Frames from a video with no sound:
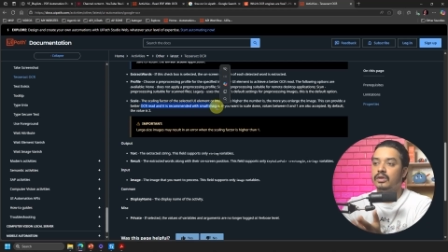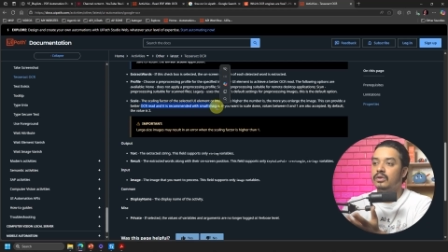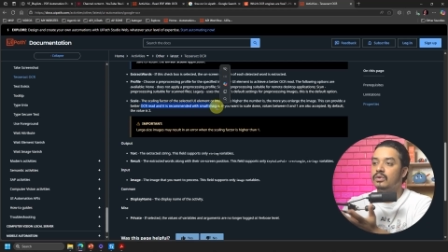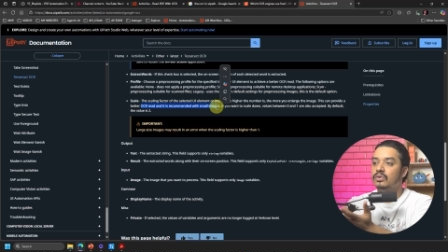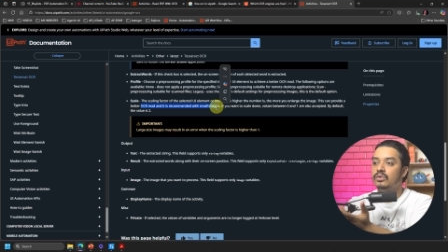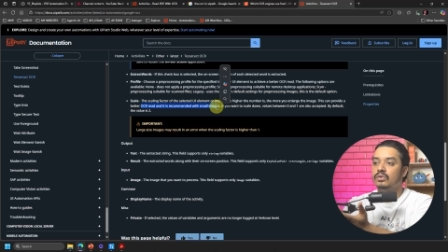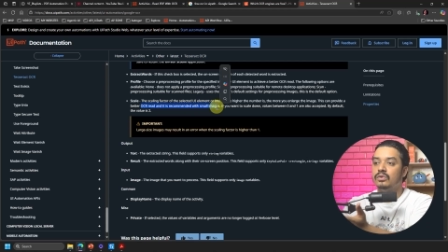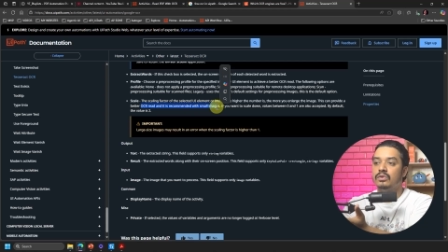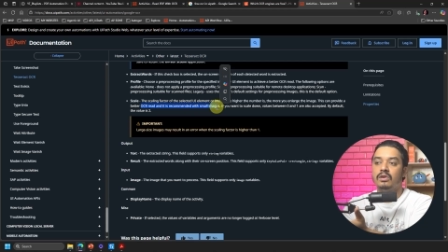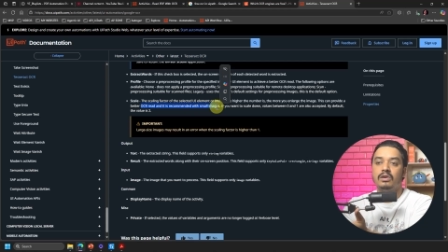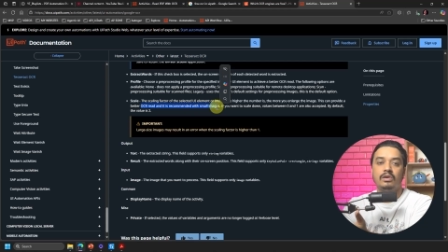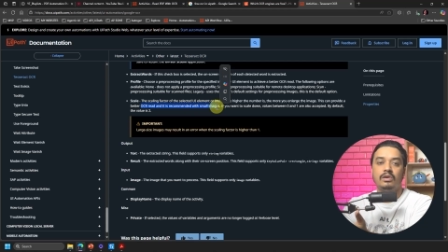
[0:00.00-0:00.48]
you
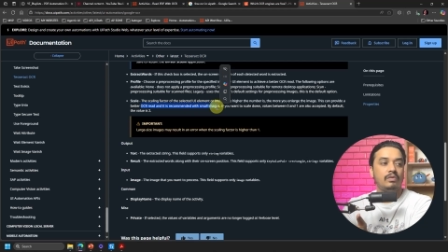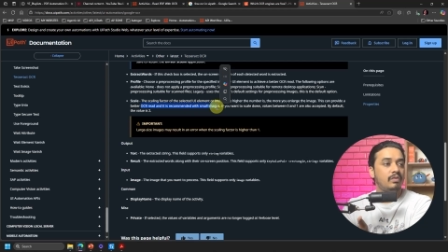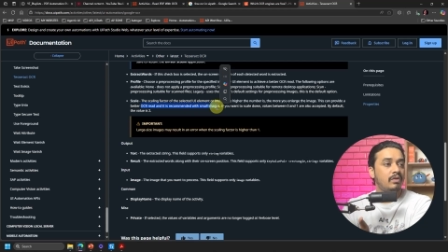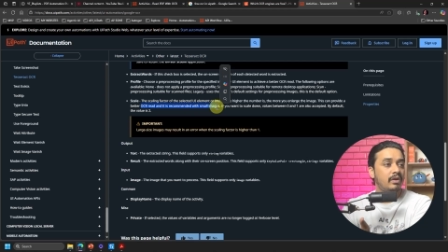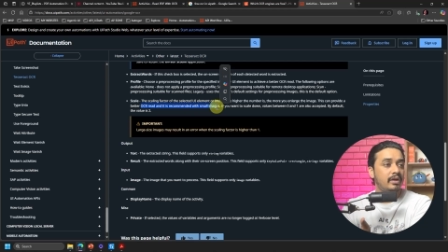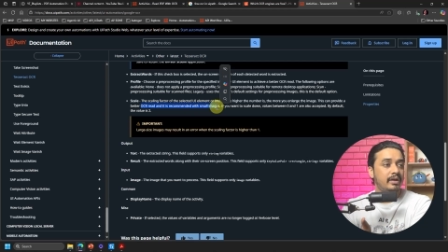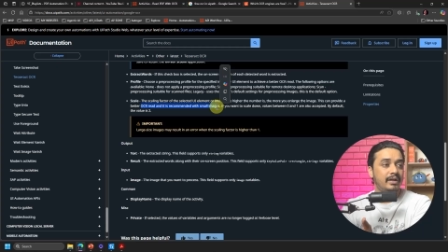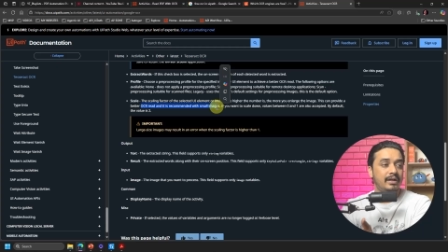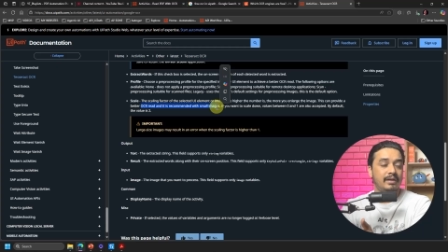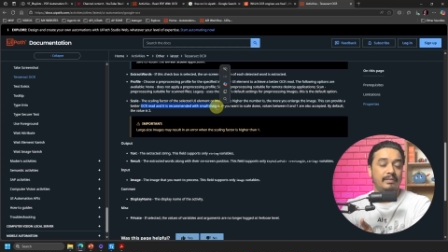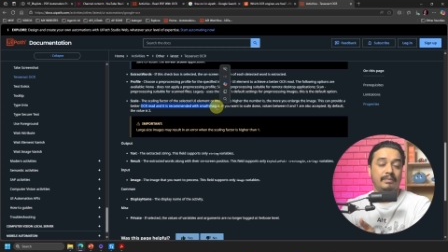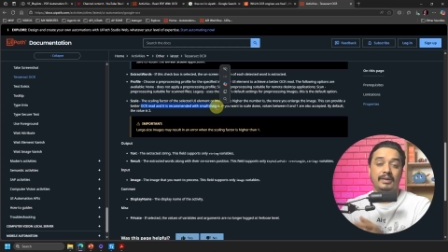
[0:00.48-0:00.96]
do not
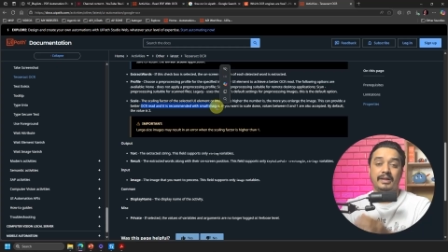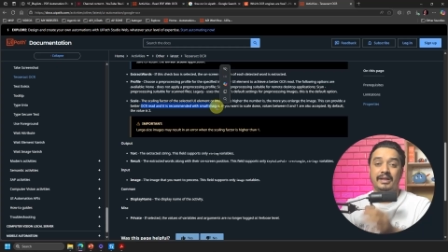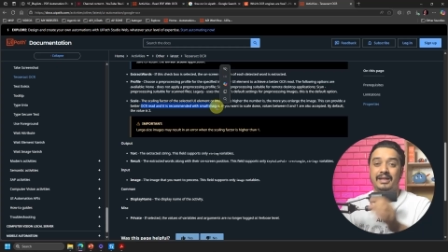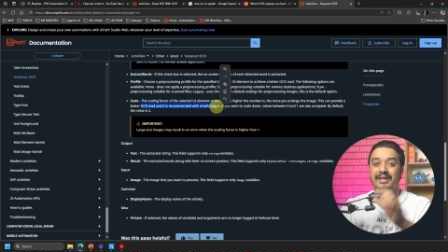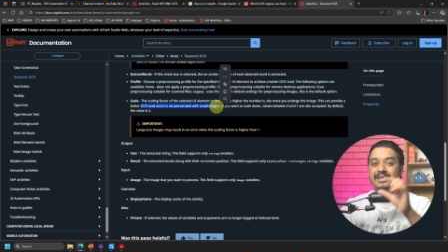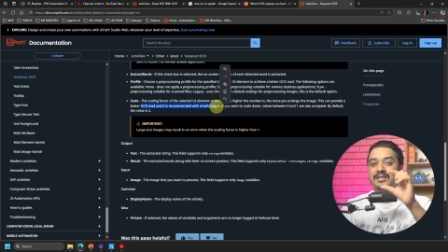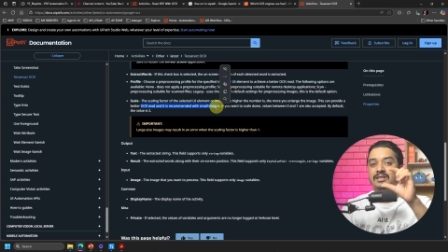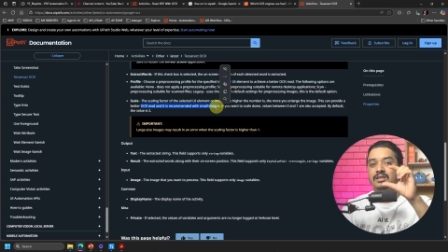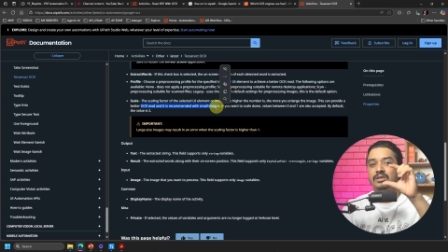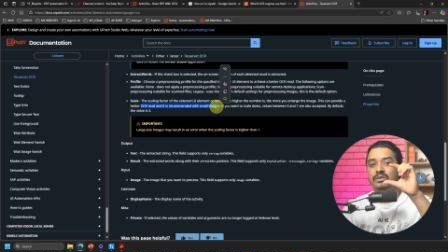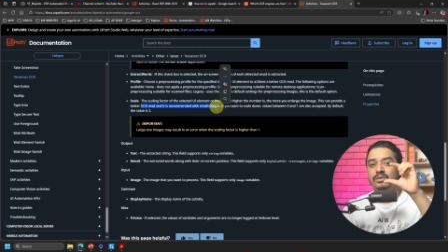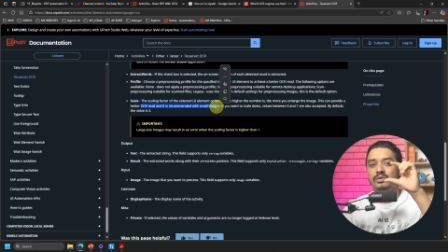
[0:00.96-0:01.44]
want that. But
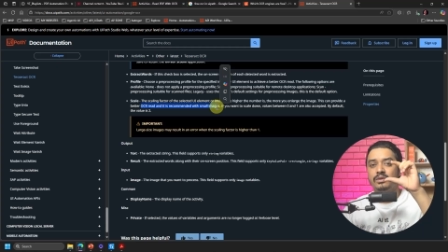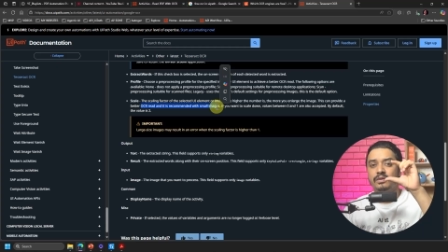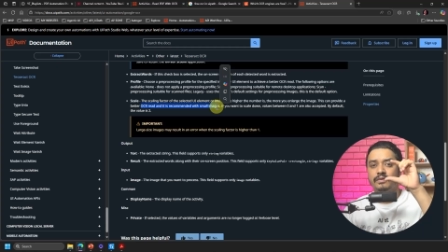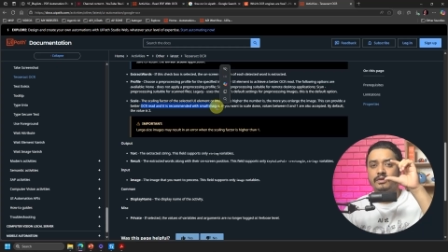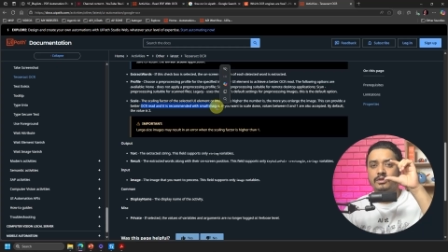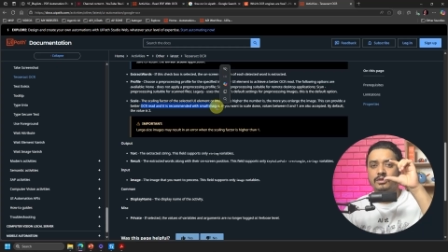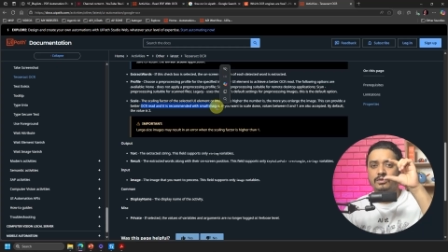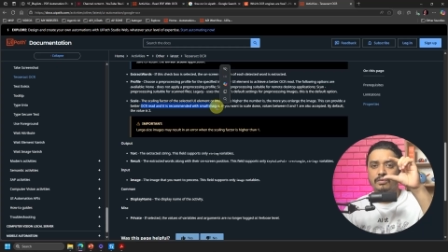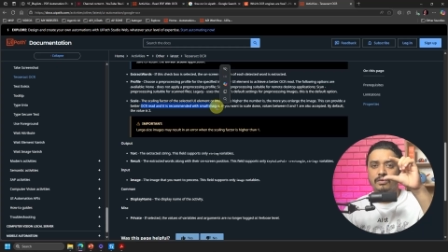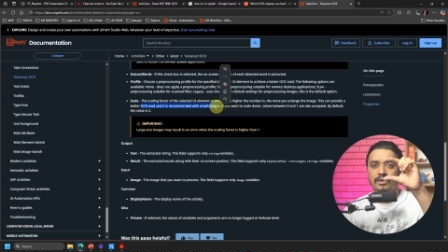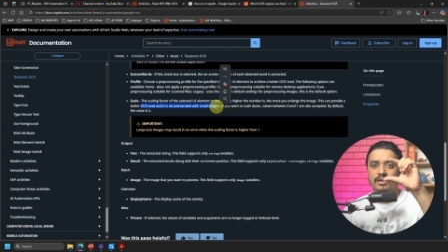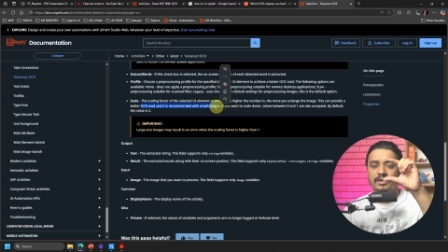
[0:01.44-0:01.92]
let's say you have a
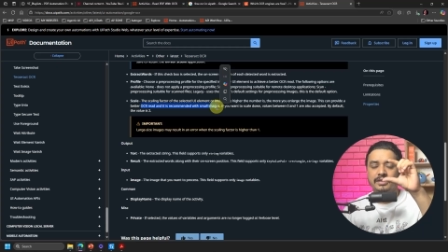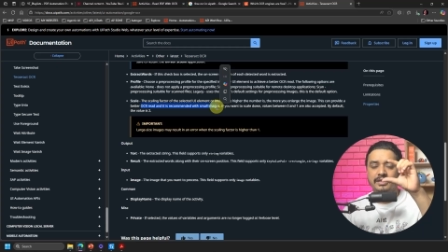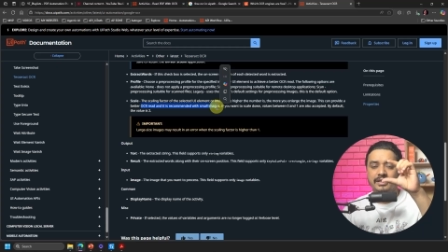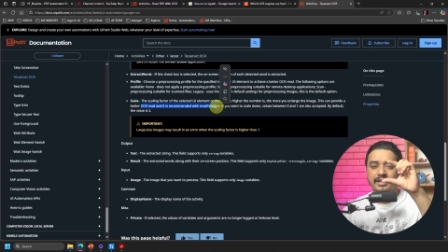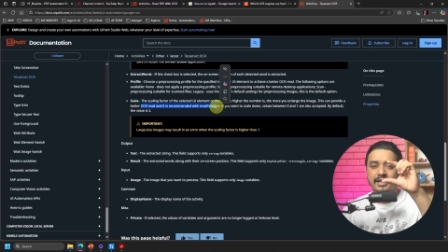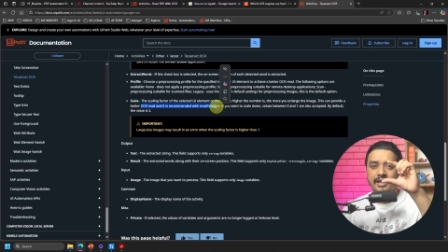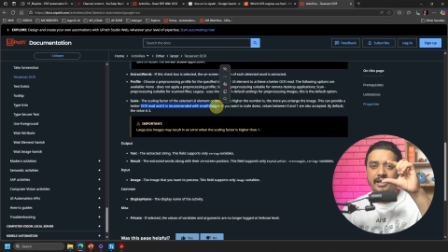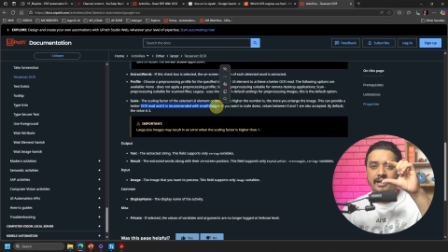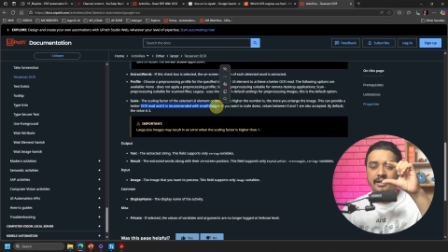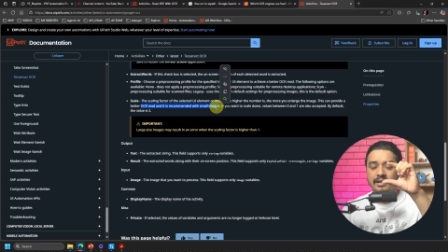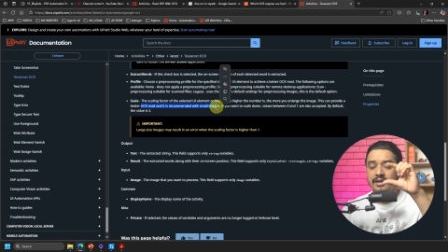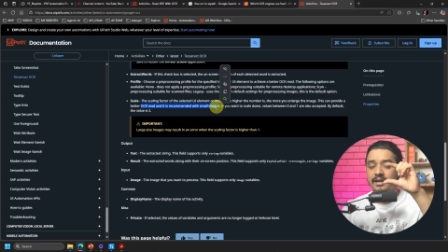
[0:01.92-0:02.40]
small
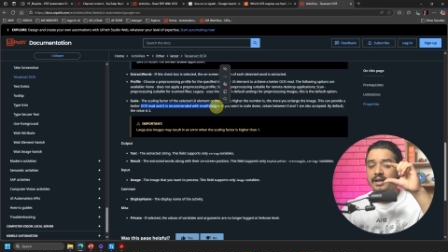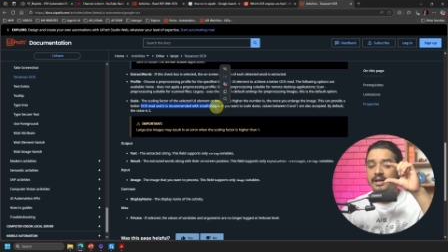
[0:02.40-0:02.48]
scan